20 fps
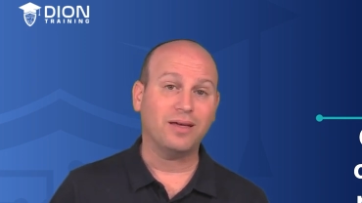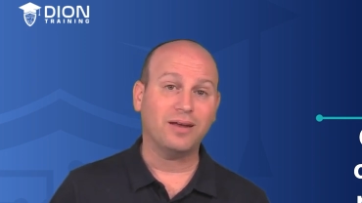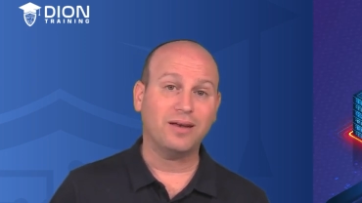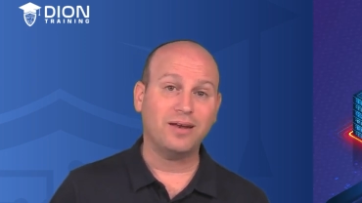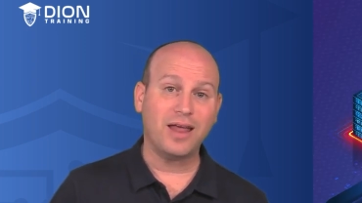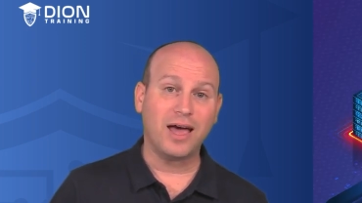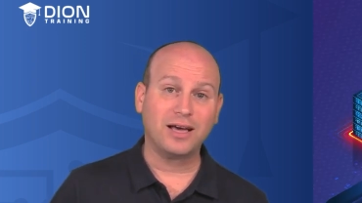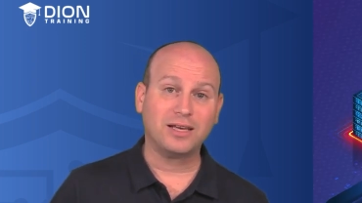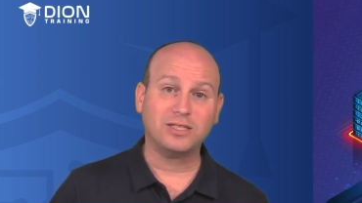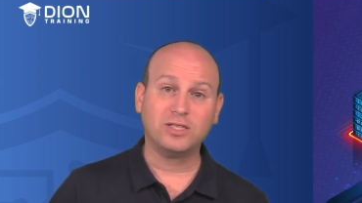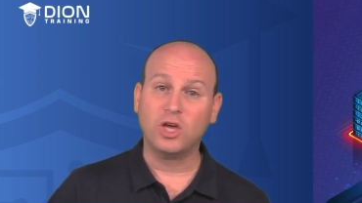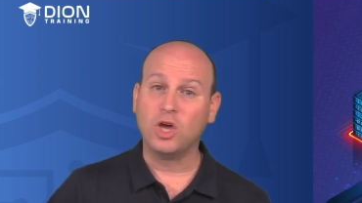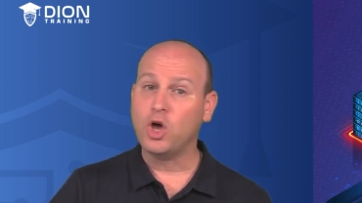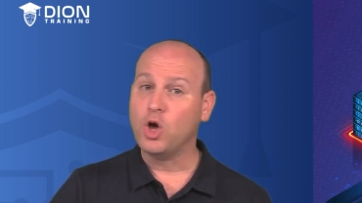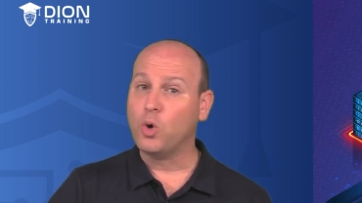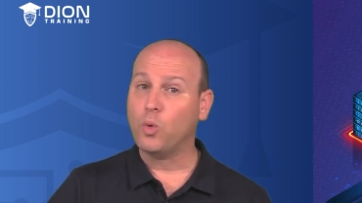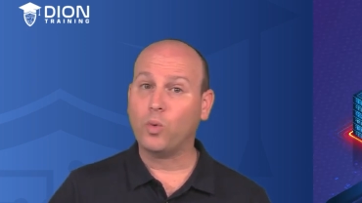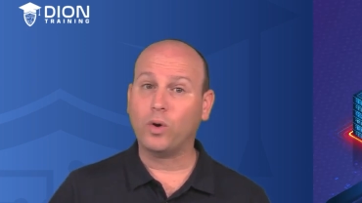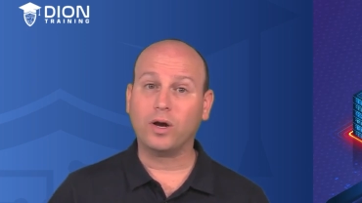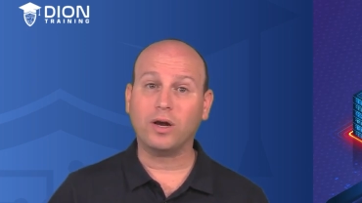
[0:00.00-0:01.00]
Next,
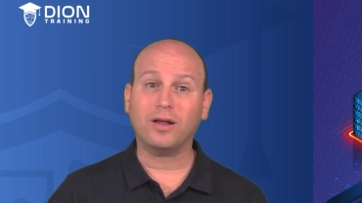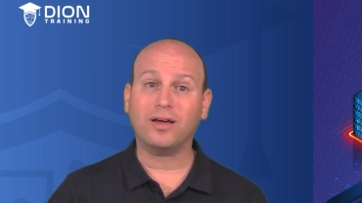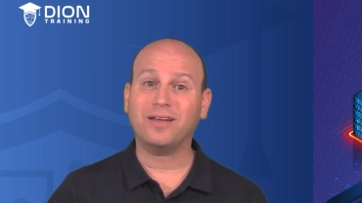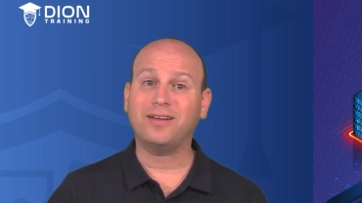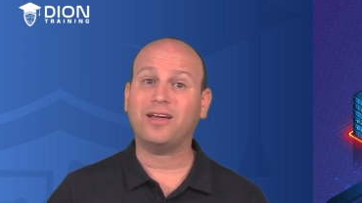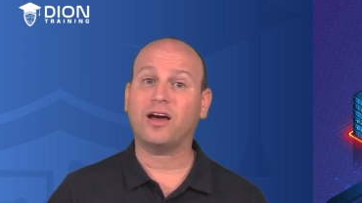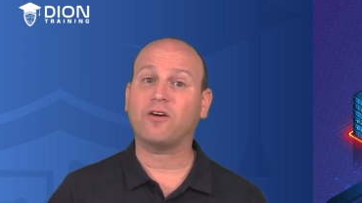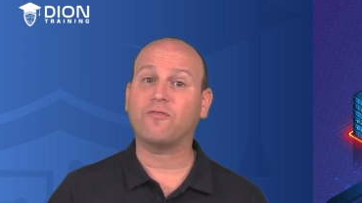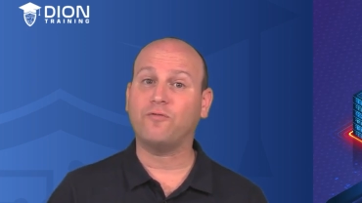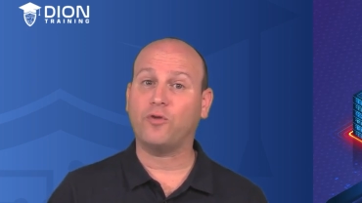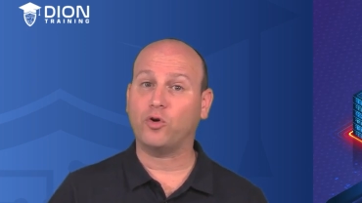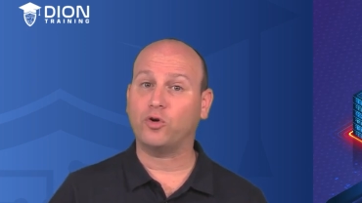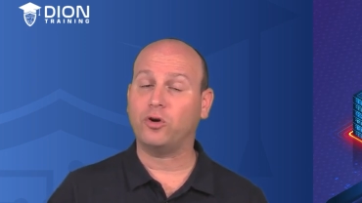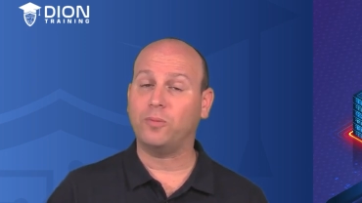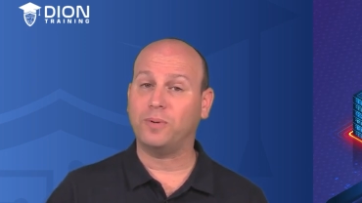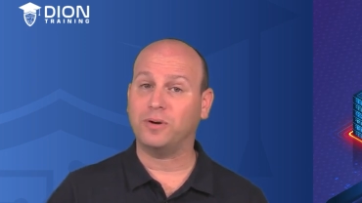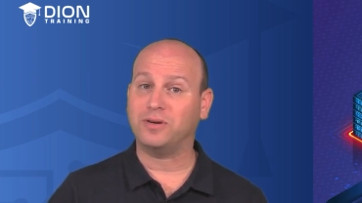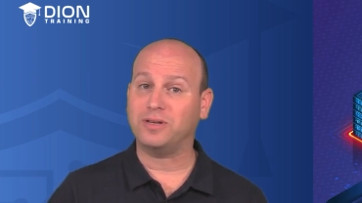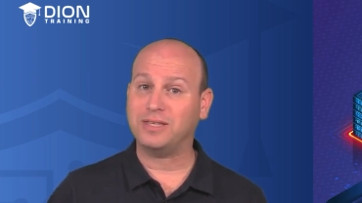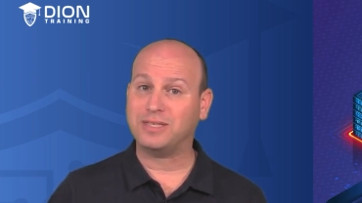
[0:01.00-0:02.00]
we're going to conduct
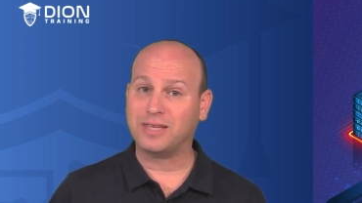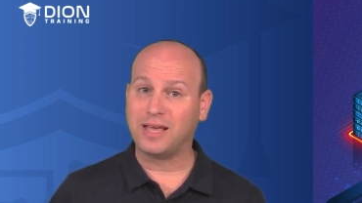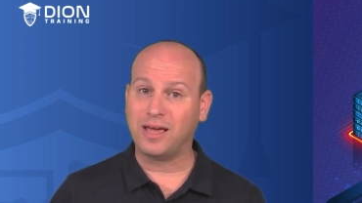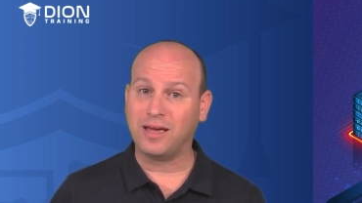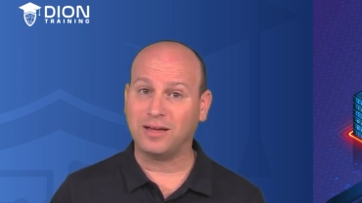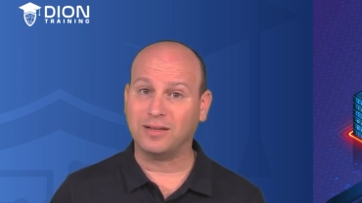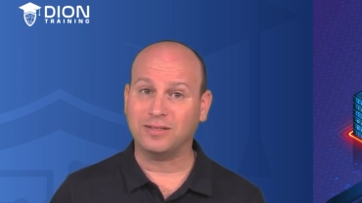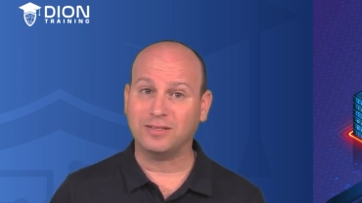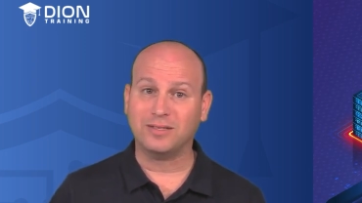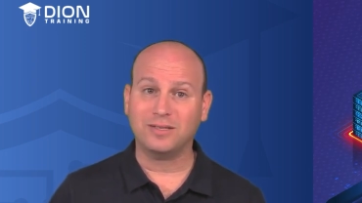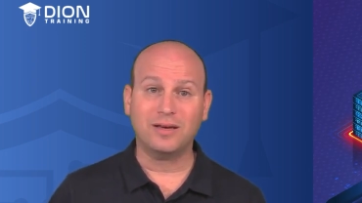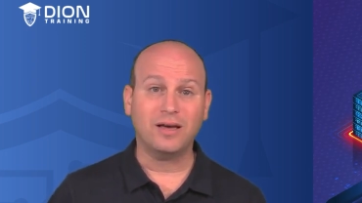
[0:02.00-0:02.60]
vulnerability scans.